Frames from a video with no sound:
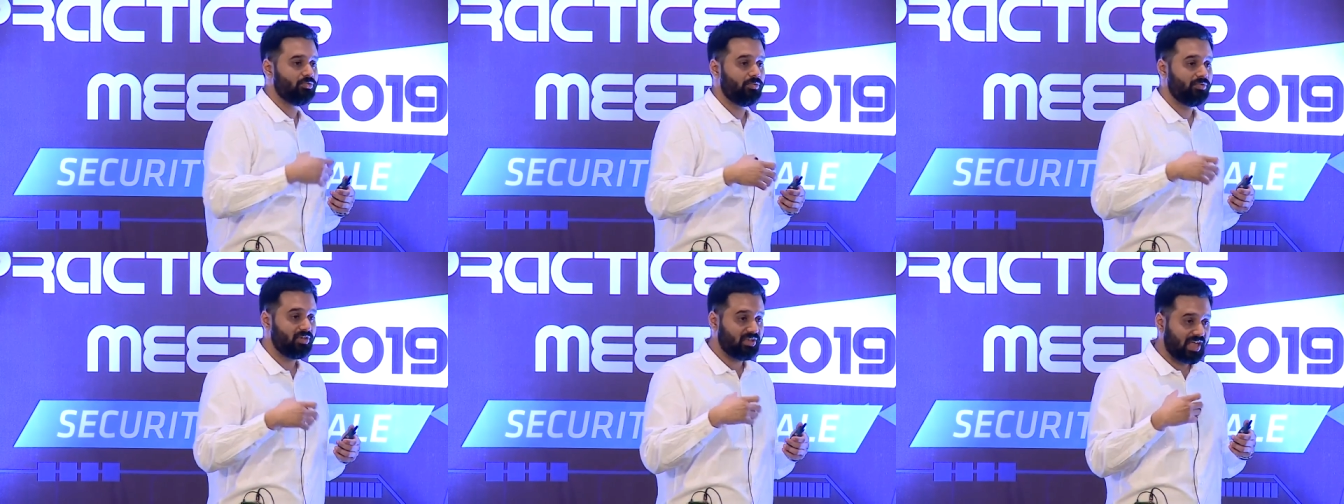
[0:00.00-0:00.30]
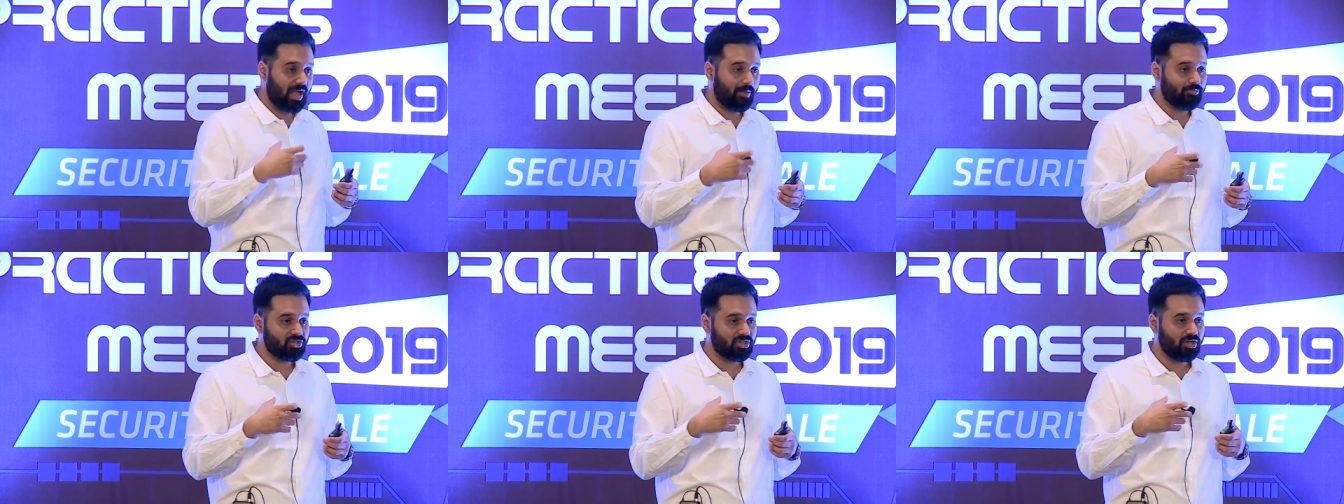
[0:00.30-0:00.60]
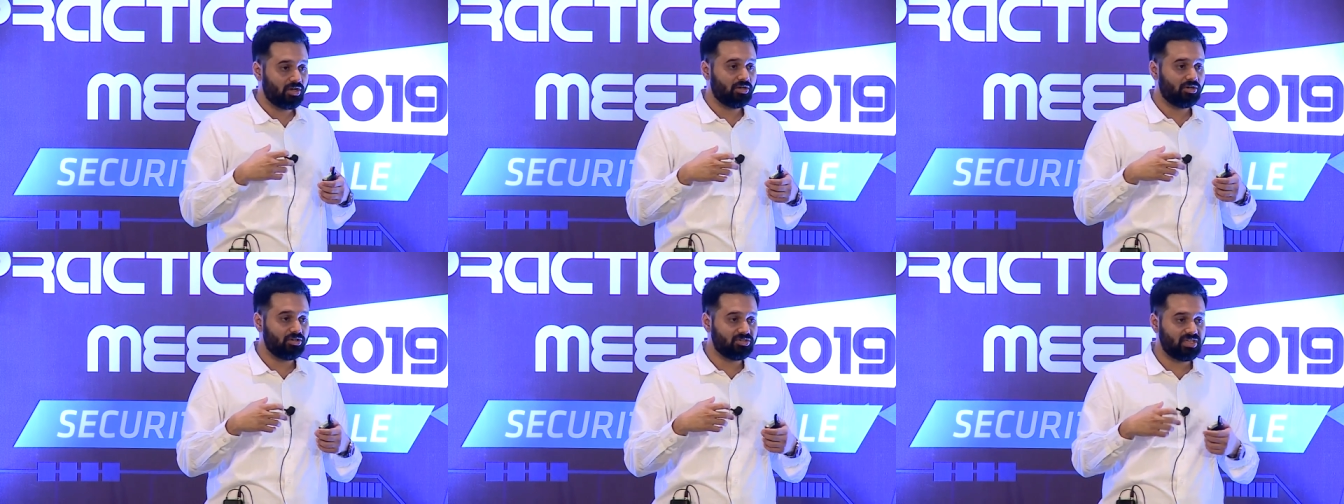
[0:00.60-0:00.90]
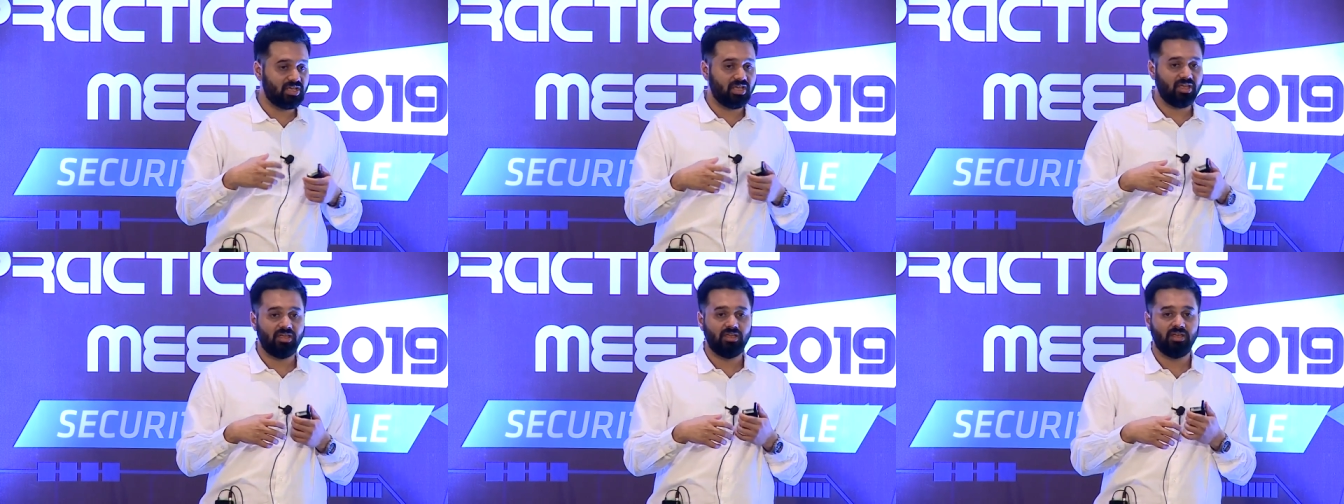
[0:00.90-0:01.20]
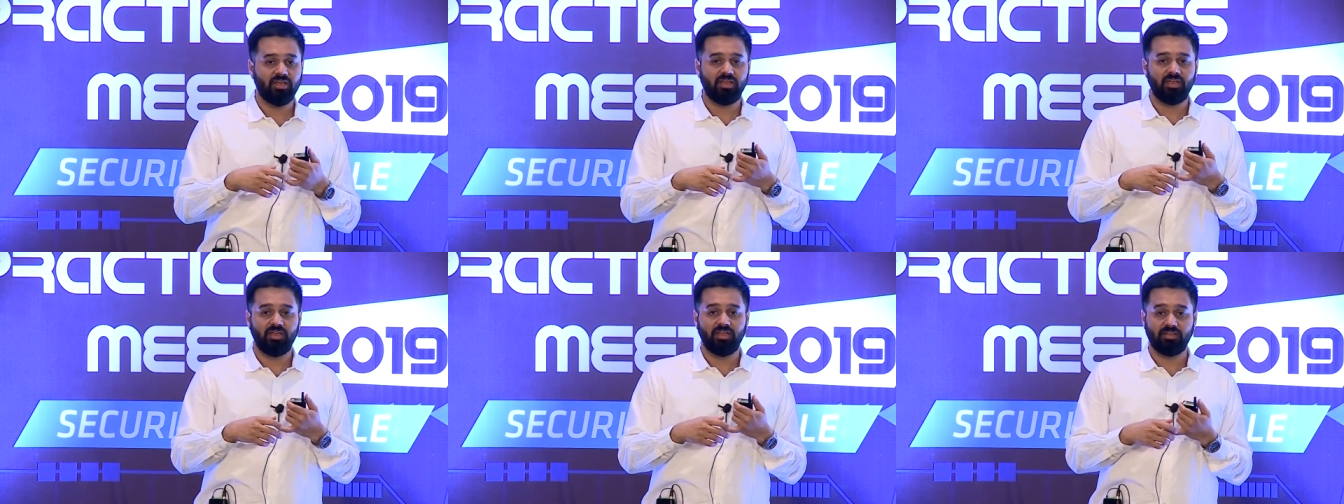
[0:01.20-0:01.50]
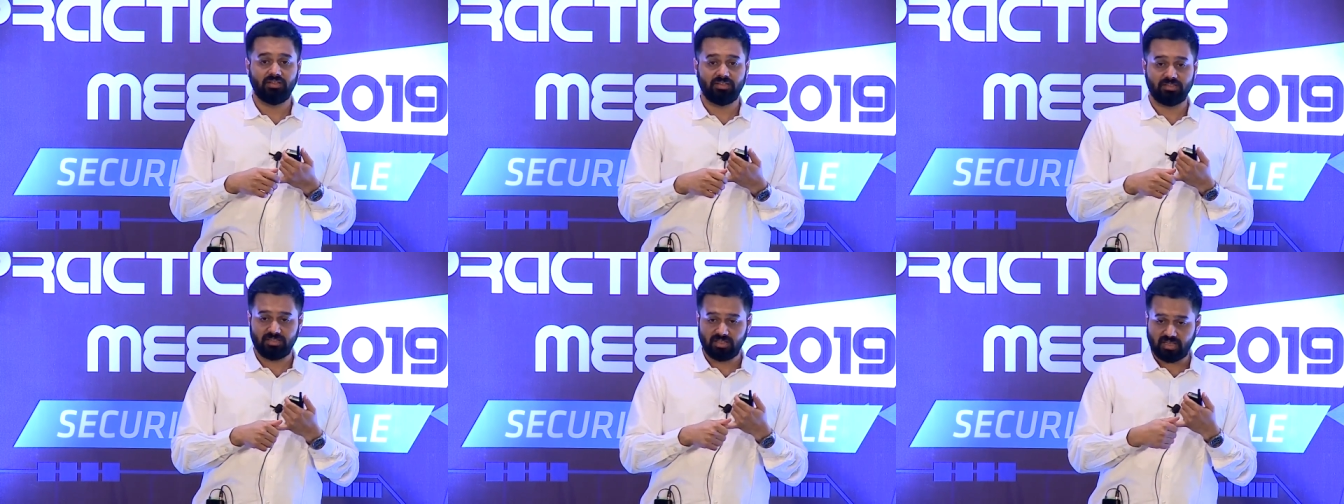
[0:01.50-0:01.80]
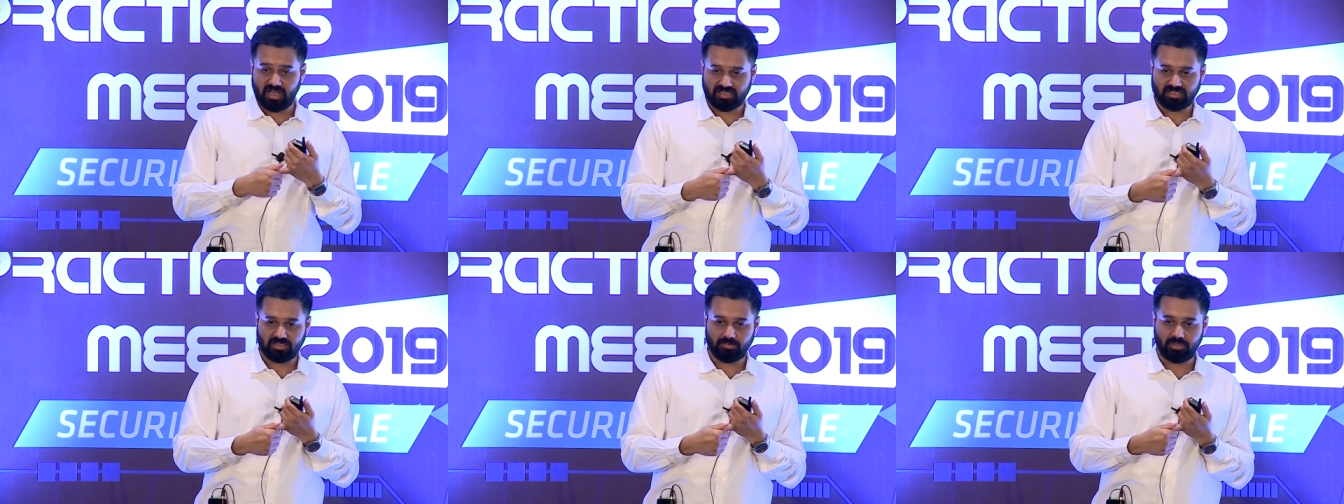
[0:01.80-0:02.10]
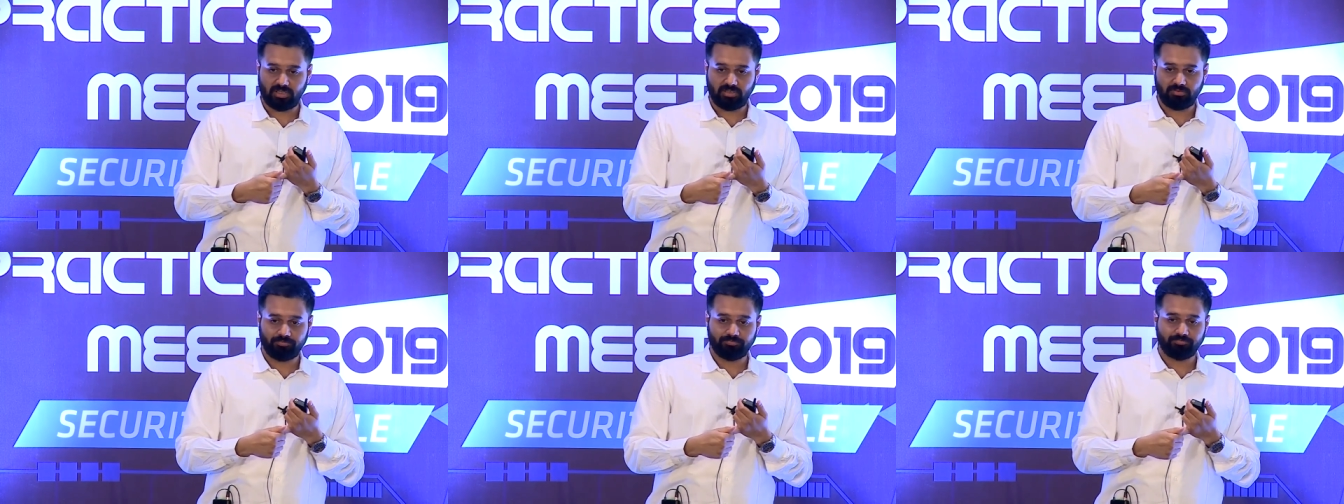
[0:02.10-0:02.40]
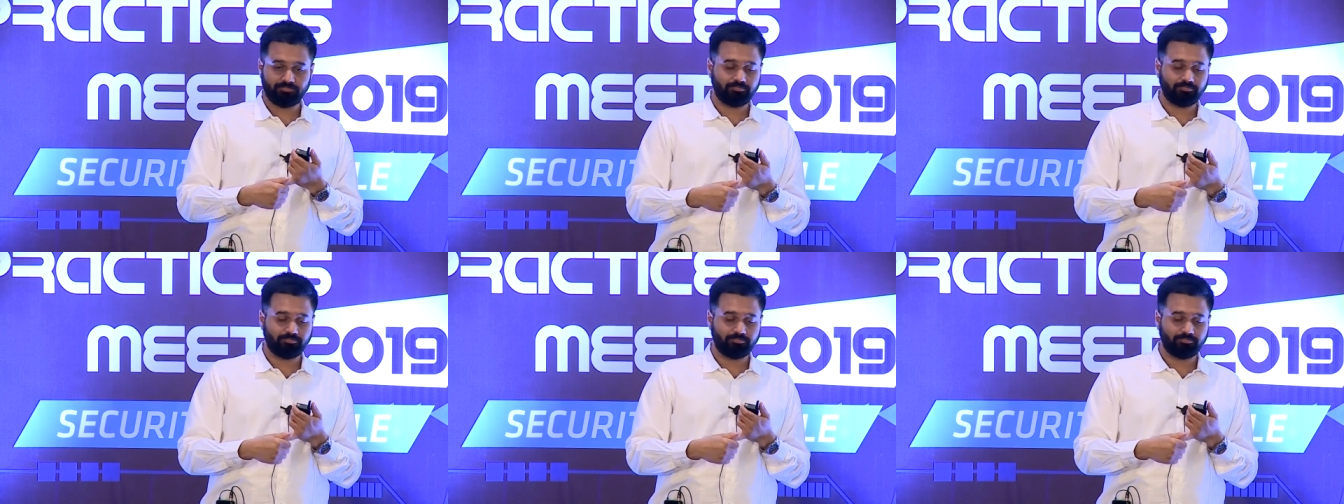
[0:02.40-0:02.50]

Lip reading: what we capture to say, this is a customer,